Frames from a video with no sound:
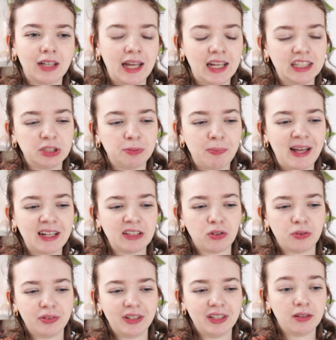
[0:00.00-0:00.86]

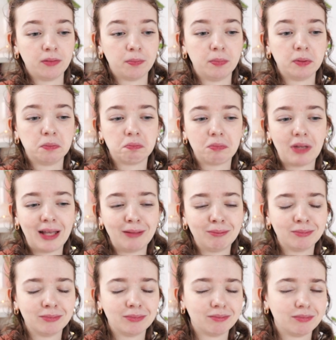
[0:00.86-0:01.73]
aspect of it, but
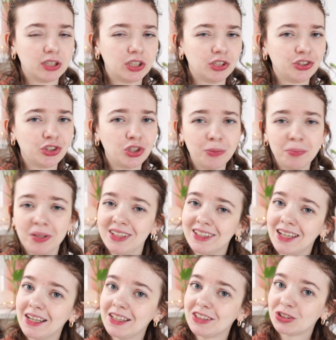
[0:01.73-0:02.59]
I'm assuming
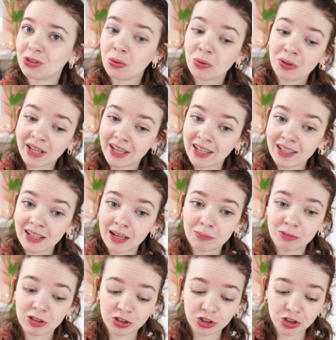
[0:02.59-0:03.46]
that it's okay.
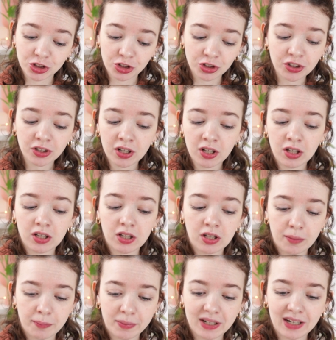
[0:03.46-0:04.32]
I'm not sure.
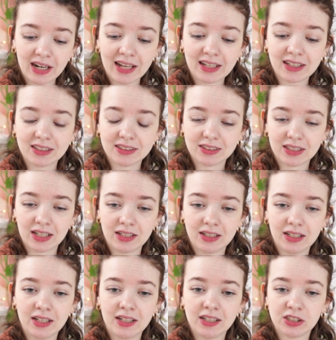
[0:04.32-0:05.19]
But like I
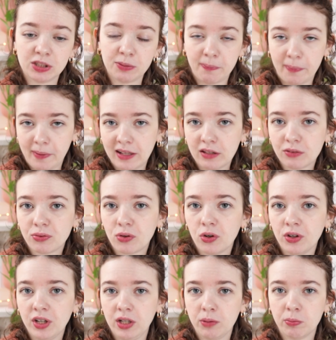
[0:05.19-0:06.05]
said, it is paid
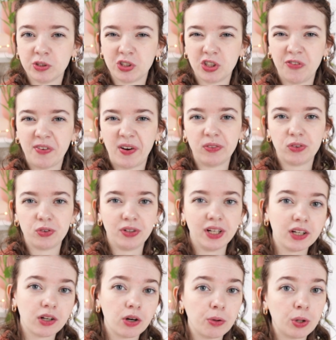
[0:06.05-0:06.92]
for. It was around
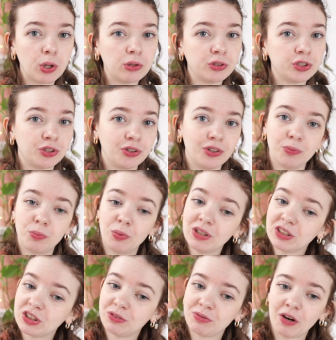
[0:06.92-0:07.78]
€3, so it
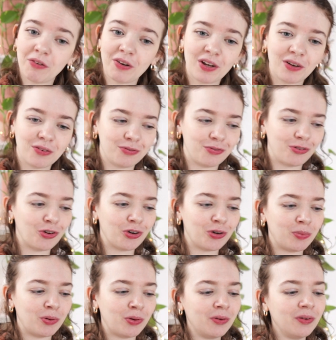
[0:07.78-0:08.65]
was very
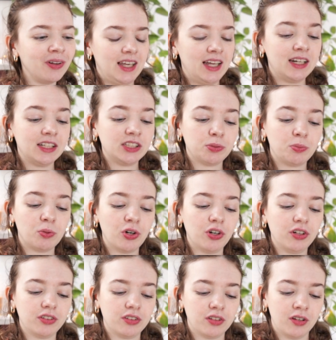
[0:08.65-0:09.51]
affordable. It is
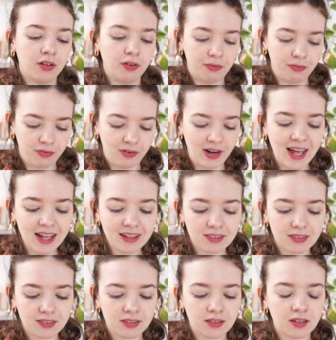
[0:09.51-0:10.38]
worked
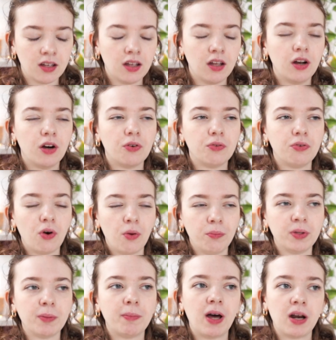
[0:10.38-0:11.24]
flat
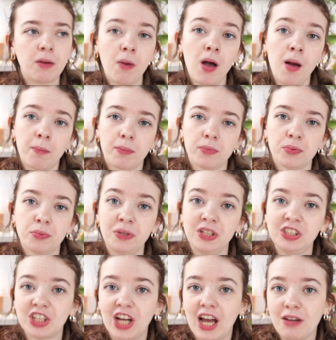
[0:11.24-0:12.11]
from the bottom up,
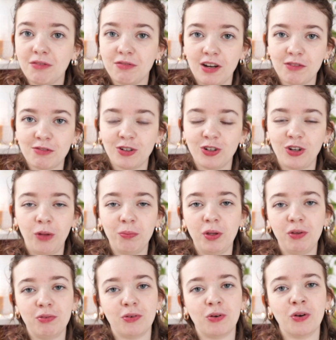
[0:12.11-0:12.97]
which I've never done
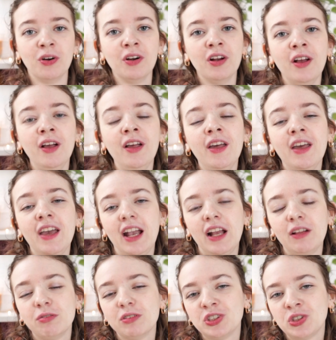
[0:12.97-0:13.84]
before.
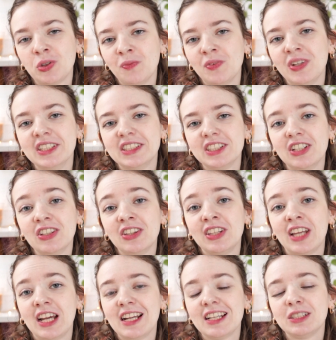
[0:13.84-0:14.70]
And for some
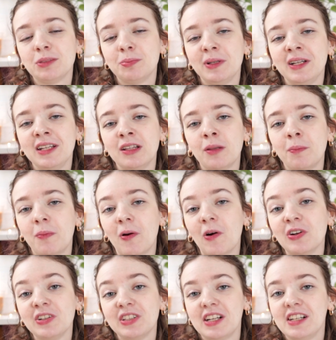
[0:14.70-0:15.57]
reason, that has been the
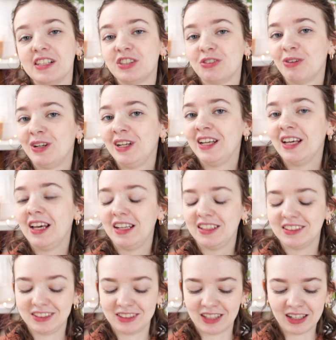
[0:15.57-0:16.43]
part that is really
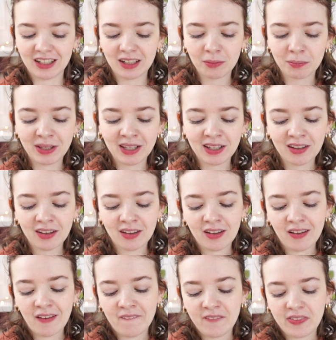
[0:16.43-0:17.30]
exciting me.
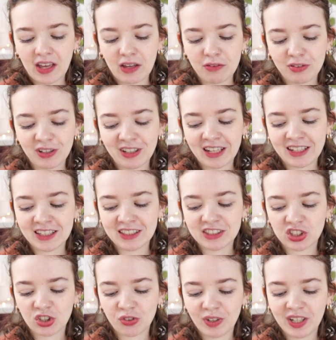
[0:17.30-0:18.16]
I feel like
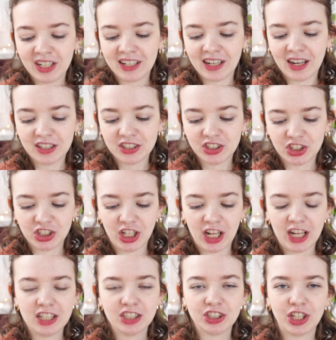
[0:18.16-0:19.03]
it's a really nice
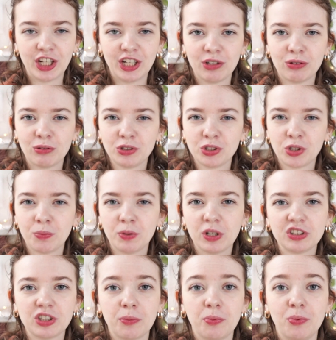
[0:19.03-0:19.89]
change, and it also
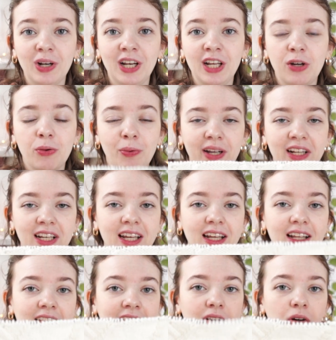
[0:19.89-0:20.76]
works up really
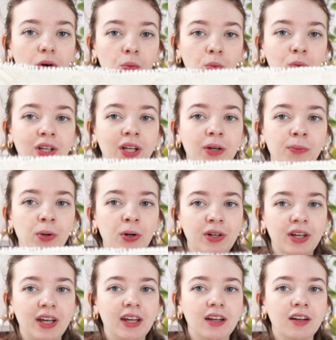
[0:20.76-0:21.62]
quickly, like only
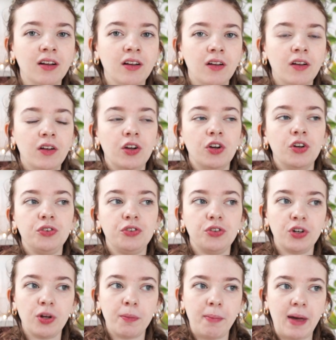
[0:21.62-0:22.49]
working
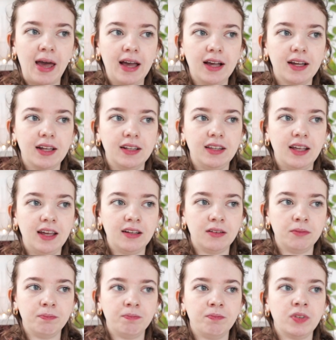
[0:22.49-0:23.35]
through the back and
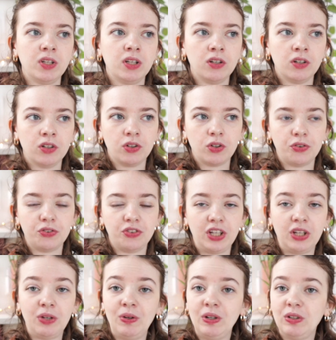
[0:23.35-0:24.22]
then
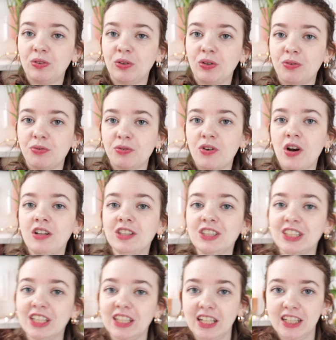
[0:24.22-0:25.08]
continuing to the
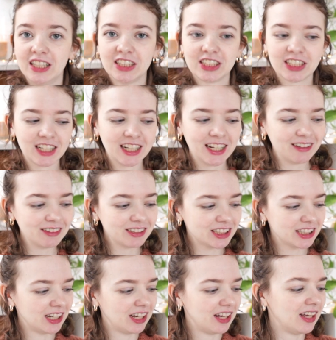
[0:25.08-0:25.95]
front and then the
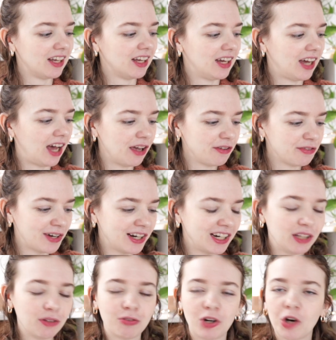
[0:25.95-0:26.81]
sleeves. I
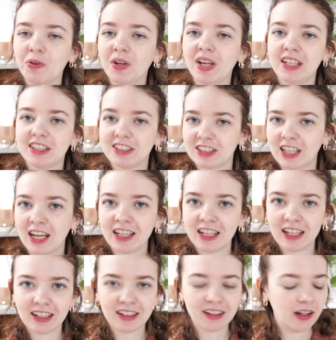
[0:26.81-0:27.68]
find it very
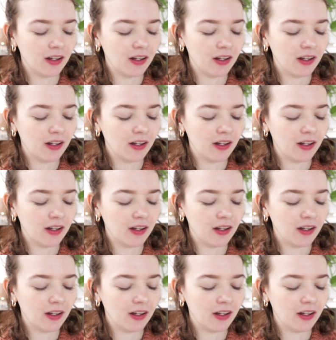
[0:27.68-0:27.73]
exciting,